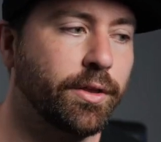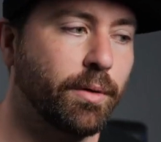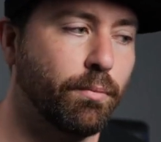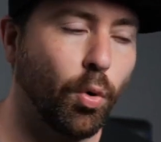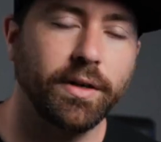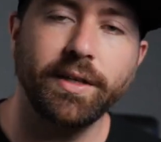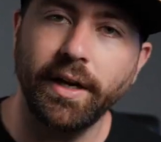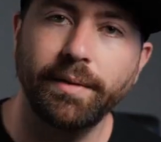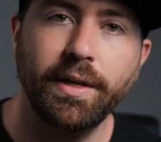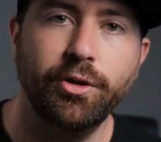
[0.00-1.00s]
The more
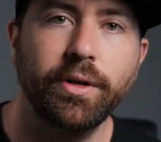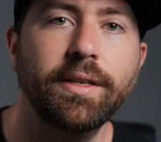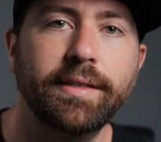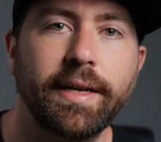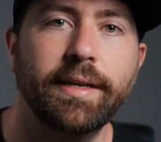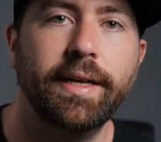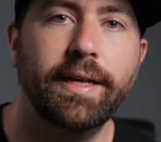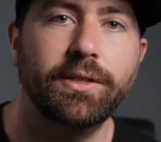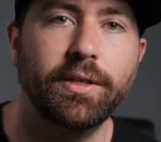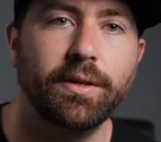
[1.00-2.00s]
time that you can
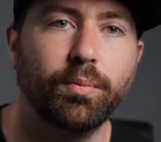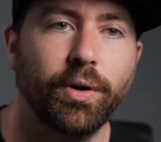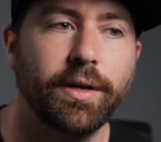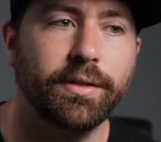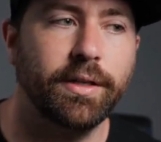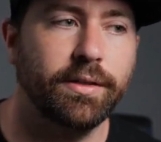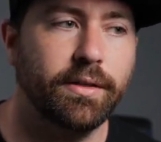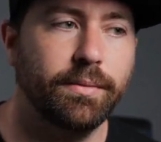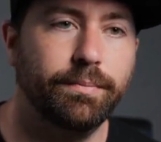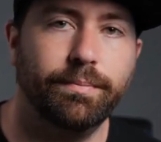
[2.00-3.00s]
dedicate to the process,
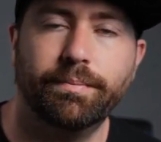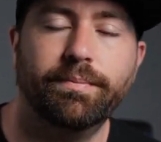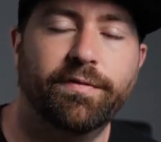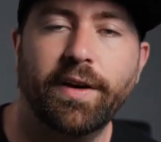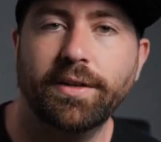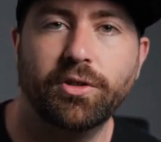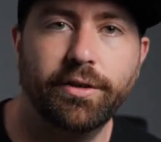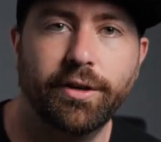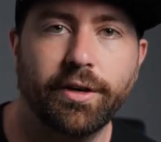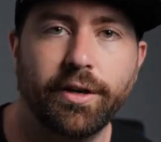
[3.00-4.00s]
the faster
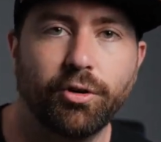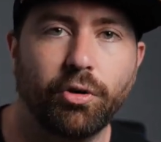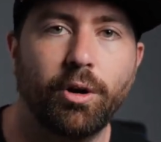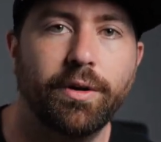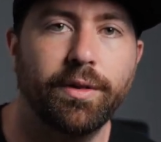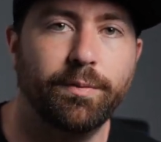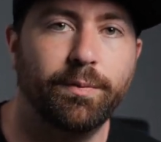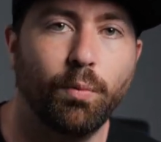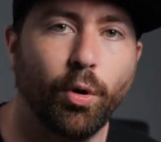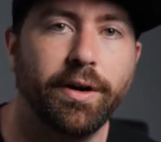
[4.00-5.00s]
you're gonna grow and the
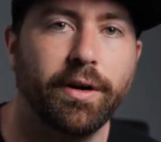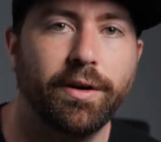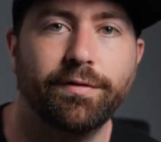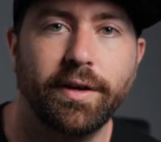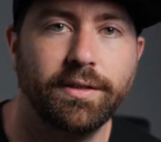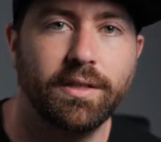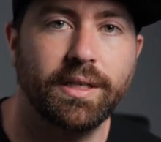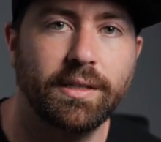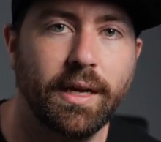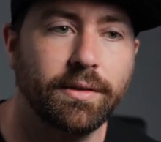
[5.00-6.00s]
more you're gonna find
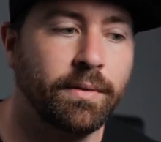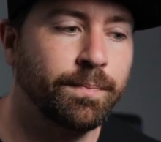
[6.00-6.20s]
success.